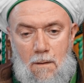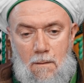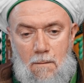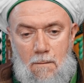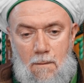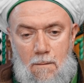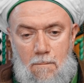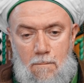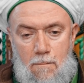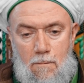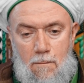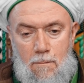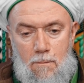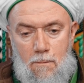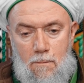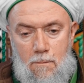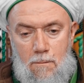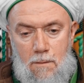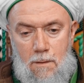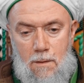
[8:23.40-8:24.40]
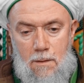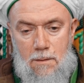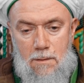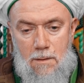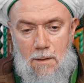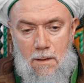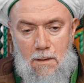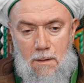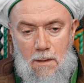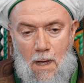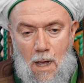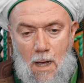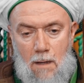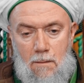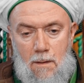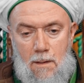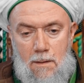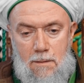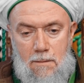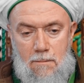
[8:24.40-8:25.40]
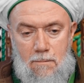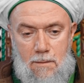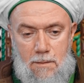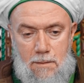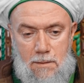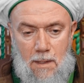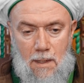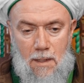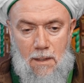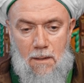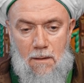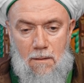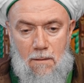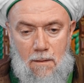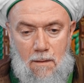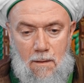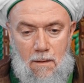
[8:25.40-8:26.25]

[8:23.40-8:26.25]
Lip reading: We do this hours, we stay